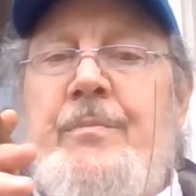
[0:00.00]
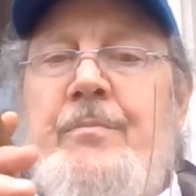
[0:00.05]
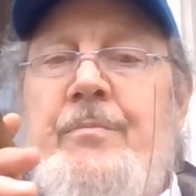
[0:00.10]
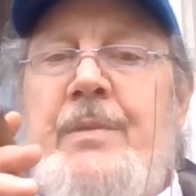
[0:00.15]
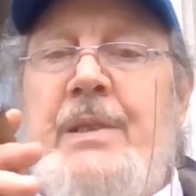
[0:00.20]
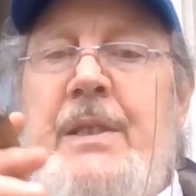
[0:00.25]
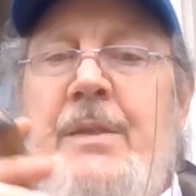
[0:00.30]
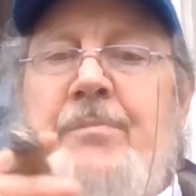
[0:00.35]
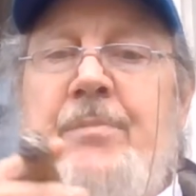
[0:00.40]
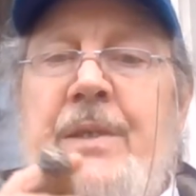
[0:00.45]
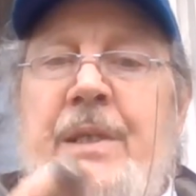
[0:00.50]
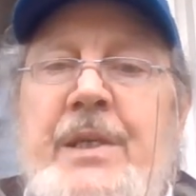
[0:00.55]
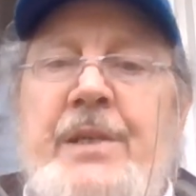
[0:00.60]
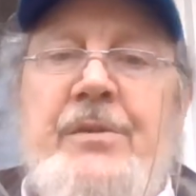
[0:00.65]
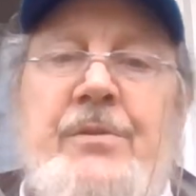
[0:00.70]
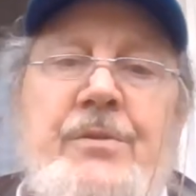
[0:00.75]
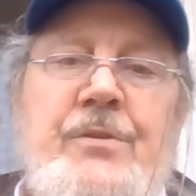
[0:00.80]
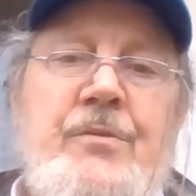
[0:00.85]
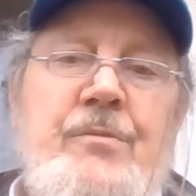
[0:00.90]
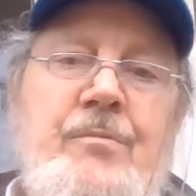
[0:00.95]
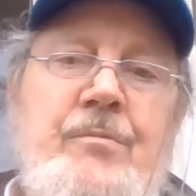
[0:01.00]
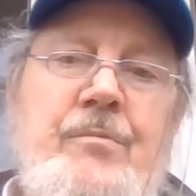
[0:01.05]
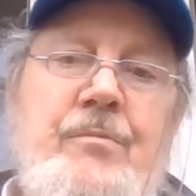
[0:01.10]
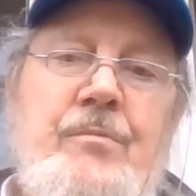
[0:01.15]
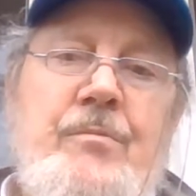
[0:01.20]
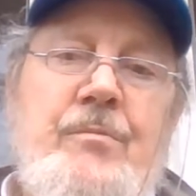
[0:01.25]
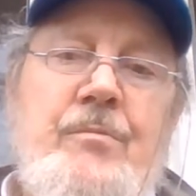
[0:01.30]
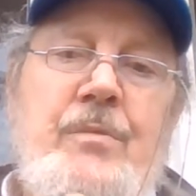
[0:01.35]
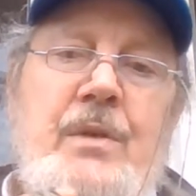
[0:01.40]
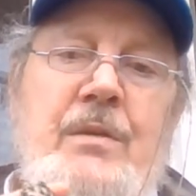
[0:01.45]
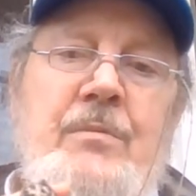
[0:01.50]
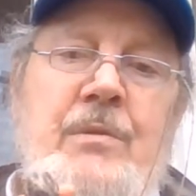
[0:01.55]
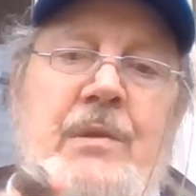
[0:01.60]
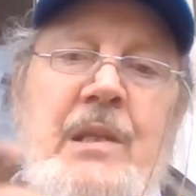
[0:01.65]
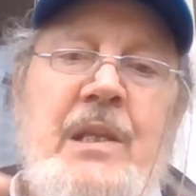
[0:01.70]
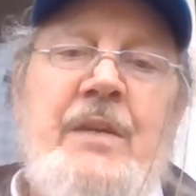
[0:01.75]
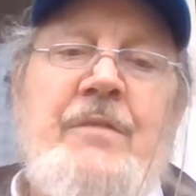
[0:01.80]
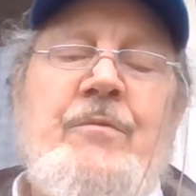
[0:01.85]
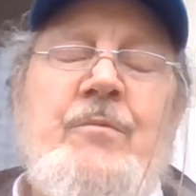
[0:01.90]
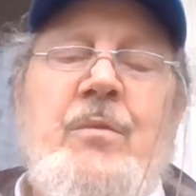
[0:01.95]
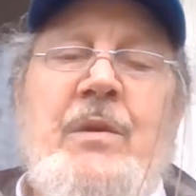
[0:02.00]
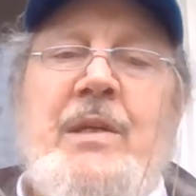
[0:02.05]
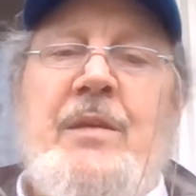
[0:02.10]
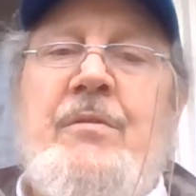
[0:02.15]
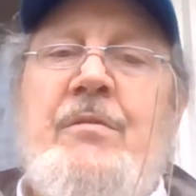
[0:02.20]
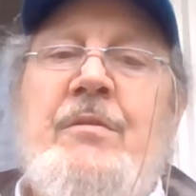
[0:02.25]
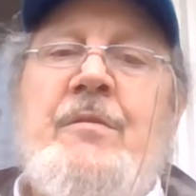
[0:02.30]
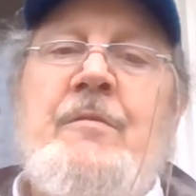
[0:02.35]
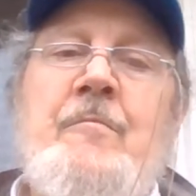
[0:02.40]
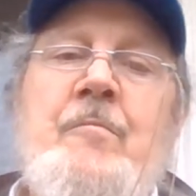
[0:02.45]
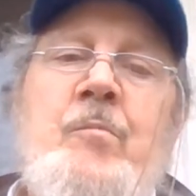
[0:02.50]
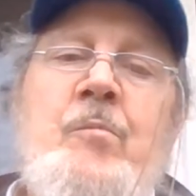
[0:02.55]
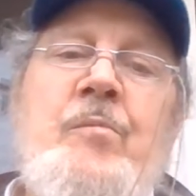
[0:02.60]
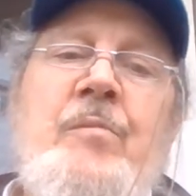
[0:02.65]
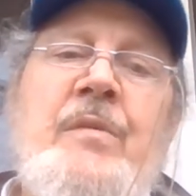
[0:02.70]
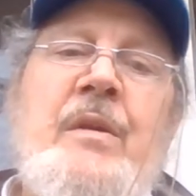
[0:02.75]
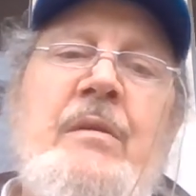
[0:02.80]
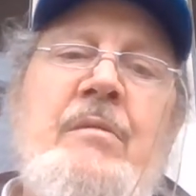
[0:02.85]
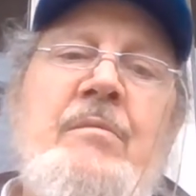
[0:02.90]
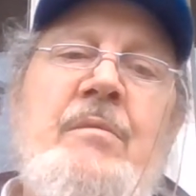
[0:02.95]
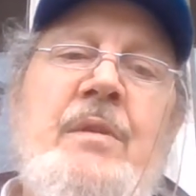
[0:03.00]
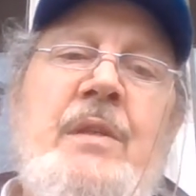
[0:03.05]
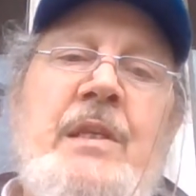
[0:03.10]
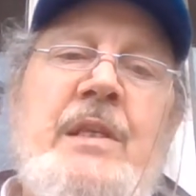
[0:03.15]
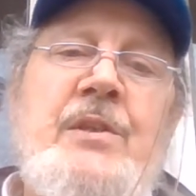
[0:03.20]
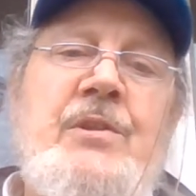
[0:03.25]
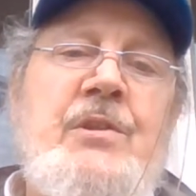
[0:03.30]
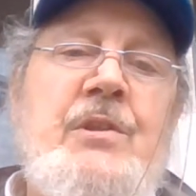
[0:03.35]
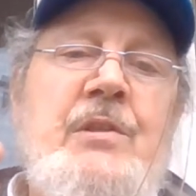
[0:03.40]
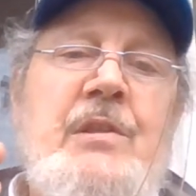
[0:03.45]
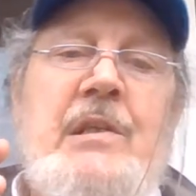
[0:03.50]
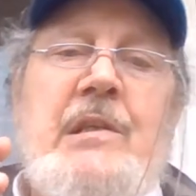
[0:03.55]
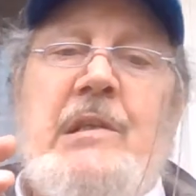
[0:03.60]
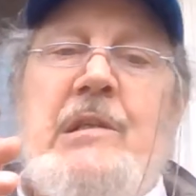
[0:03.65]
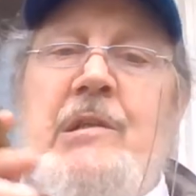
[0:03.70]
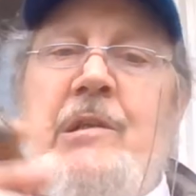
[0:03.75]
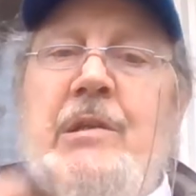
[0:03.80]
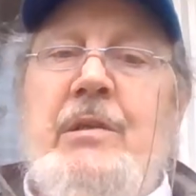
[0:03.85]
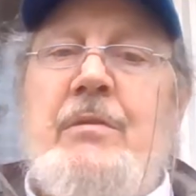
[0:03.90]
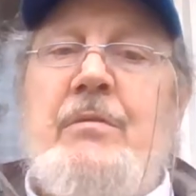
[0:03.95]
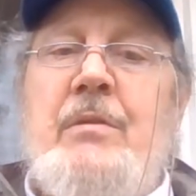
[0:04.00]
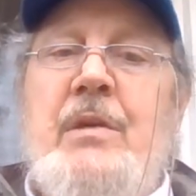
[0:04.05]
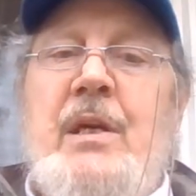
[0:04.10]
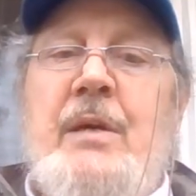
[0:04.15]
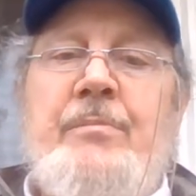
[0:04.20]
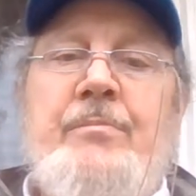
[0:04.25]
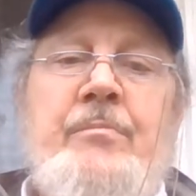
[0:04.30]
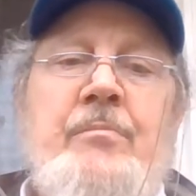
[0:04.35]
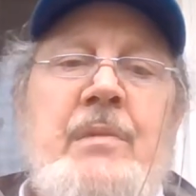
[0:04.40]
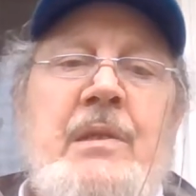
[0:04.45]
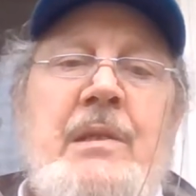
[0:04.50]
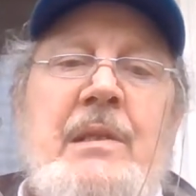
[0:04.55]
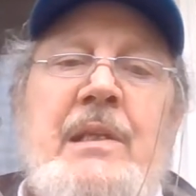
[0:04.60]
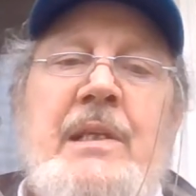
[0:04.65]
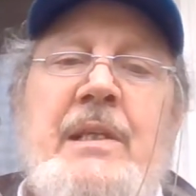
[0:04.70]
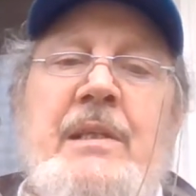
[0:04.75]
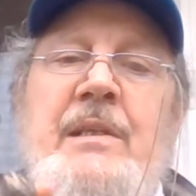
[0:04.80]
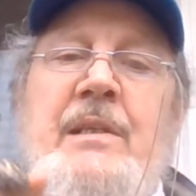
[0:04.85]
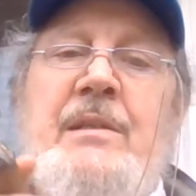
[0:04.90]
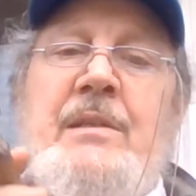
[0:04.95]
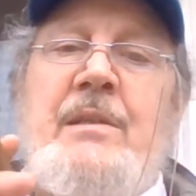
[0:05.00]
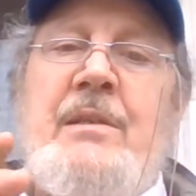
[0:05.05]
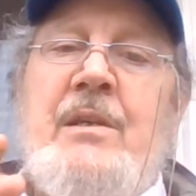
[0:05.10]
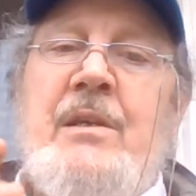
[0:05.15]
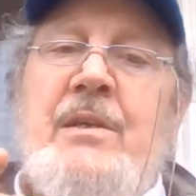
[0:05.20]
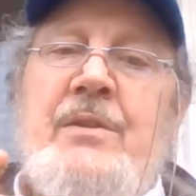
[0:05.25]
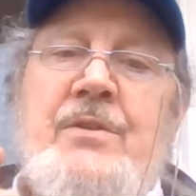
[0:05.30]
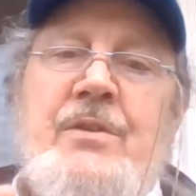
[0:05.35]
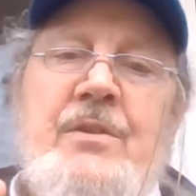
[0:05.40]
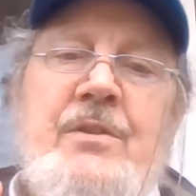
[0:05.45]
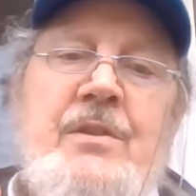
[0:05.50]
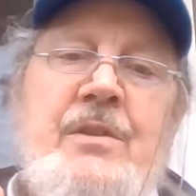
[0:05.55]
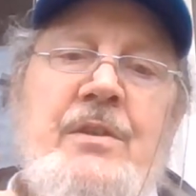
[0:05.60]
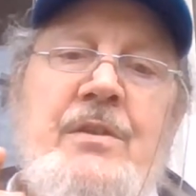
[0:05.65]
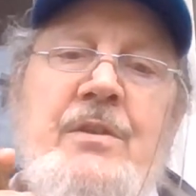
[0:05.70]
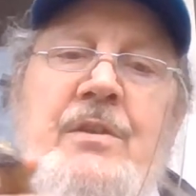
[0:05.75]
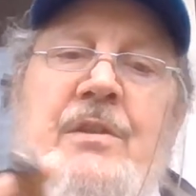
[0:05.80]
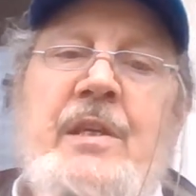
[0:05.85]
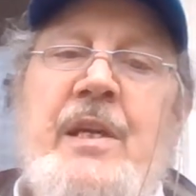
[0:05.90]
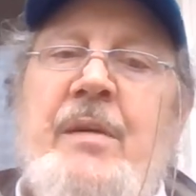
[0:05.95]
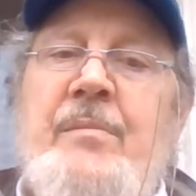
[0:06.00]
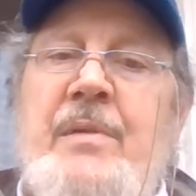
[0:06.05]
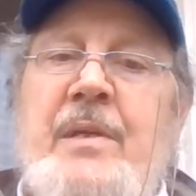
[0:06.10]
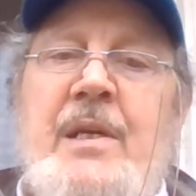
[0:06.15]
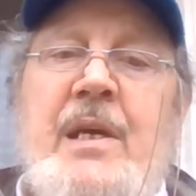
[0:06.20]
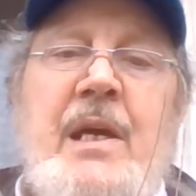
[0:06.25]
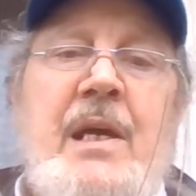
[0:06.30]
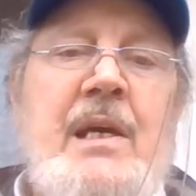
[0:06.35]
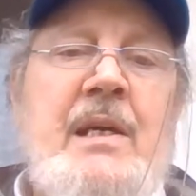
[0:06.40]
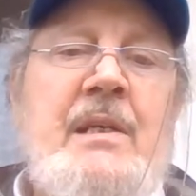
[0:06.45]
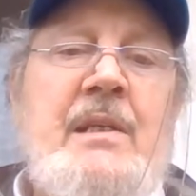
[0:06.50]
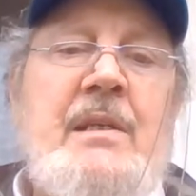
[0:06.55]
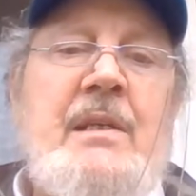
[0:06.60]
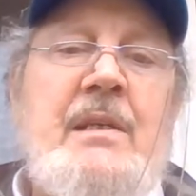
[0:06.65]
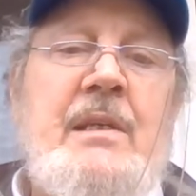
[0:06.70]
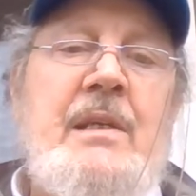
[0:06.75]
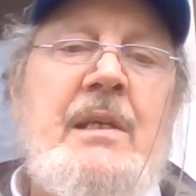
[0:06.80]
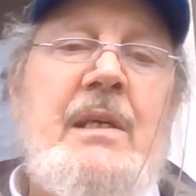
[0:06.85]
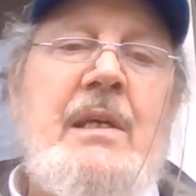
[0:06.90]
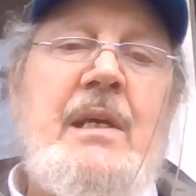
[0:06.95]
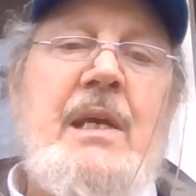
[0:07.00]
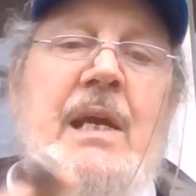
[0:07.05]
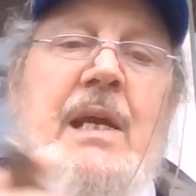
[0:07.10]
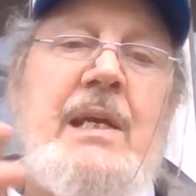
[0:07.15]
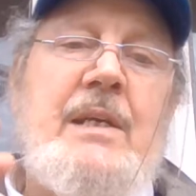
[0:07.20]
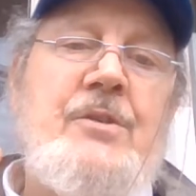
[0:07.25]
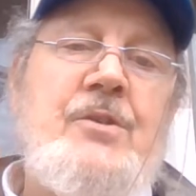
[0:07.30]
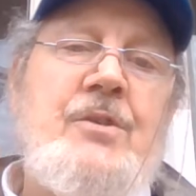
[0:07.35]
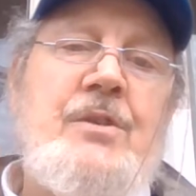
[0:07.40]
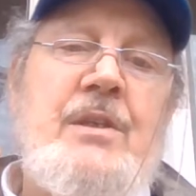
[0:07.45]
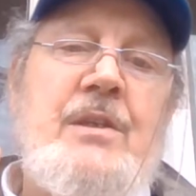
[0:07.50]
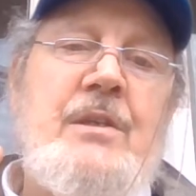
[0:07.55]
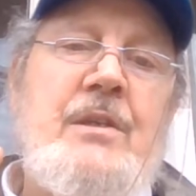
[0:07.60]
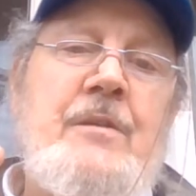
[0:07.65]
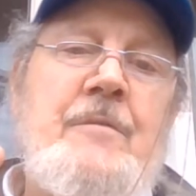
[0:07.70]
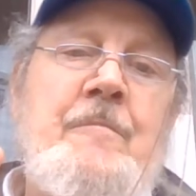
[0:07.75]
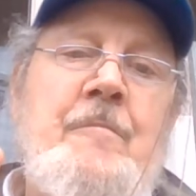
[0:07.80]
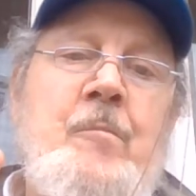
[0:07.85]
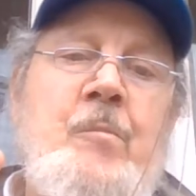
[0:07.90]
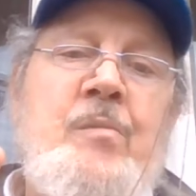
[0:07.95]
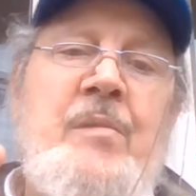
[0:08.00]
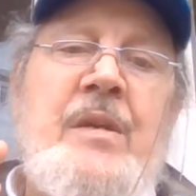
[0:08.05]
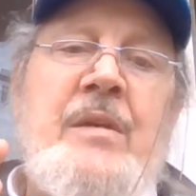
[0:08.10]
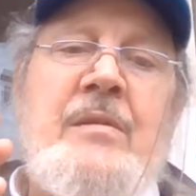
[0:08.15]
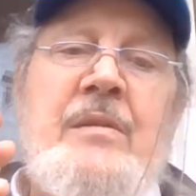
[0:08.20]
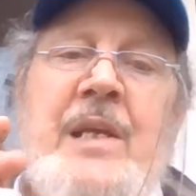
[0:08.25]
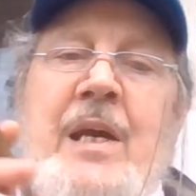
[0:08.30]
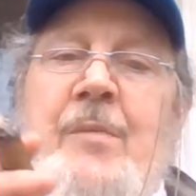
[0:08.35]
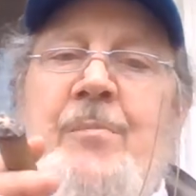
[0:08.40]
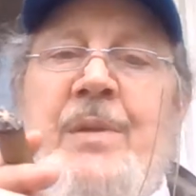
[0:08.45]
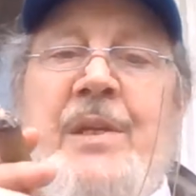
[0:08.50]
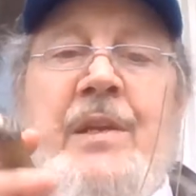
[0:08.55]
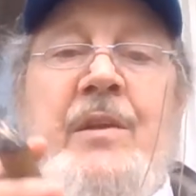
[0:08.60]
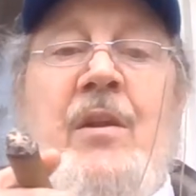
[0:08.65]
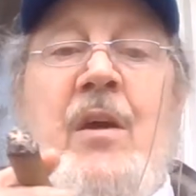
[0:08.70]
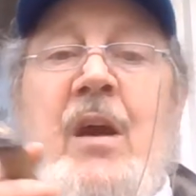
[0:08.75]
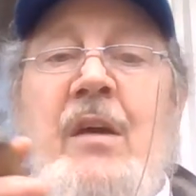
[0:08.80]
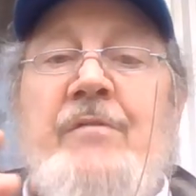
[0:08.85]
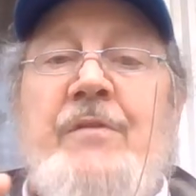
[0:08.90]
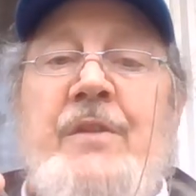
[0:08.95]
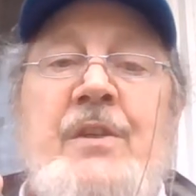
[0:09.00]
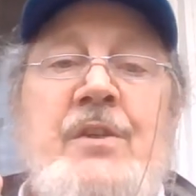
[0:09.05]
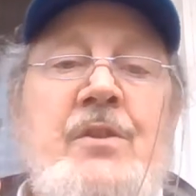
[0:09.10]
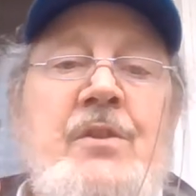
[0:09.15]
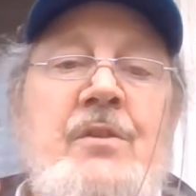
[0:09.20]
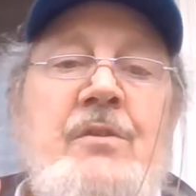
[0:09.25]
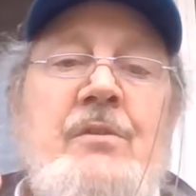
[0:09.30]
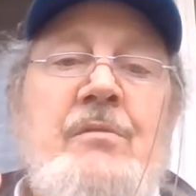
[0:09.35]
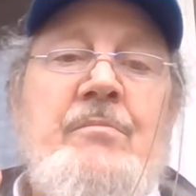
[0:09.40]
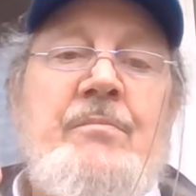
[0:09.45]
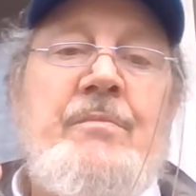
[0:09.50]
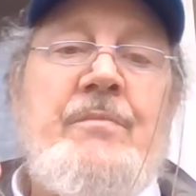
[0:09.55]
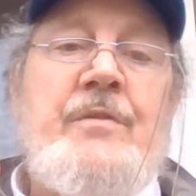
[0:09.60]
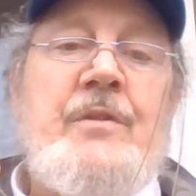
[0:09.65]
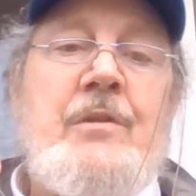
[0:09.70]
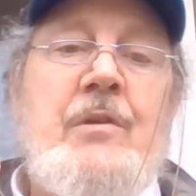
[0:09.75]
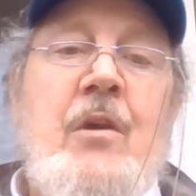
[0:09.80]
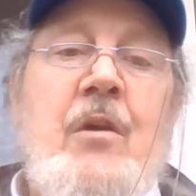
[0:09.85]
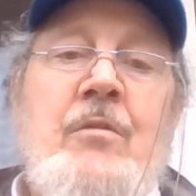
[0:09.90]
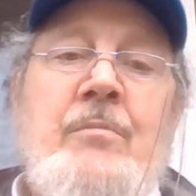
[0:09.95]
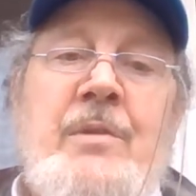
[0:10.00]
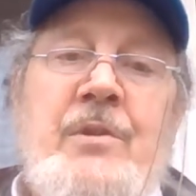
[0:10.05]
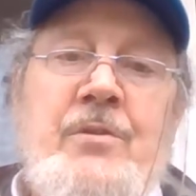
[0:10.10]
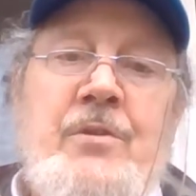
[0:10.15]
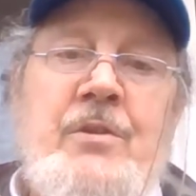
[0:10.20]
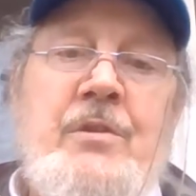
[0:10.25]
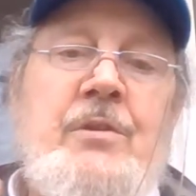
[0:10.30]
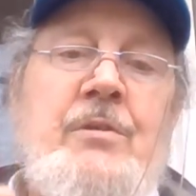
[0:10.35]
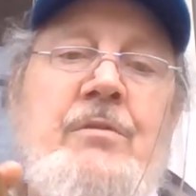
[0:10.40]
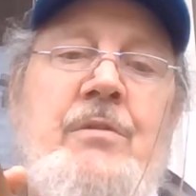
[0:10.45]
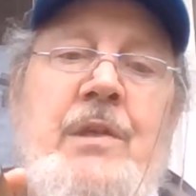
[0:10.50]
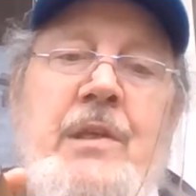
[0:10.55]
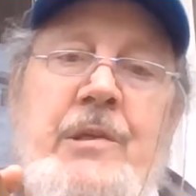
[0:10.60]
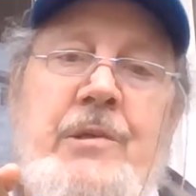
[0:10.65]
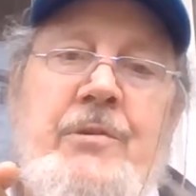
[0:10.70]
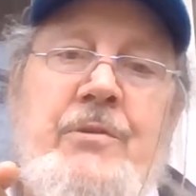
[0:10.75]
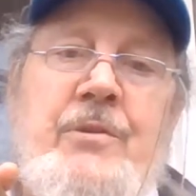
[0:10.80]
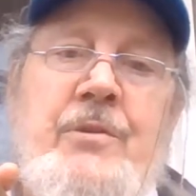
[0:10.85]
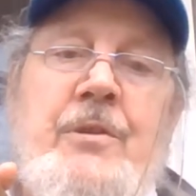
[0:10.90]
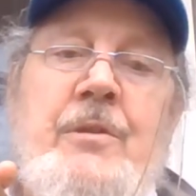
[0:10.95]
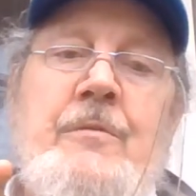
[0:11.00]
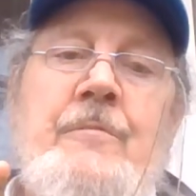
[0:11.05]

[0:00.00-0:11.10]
But here's what we're left with. This corrupt, malignant, narcissist demagogue has now been in office for almost 2 years.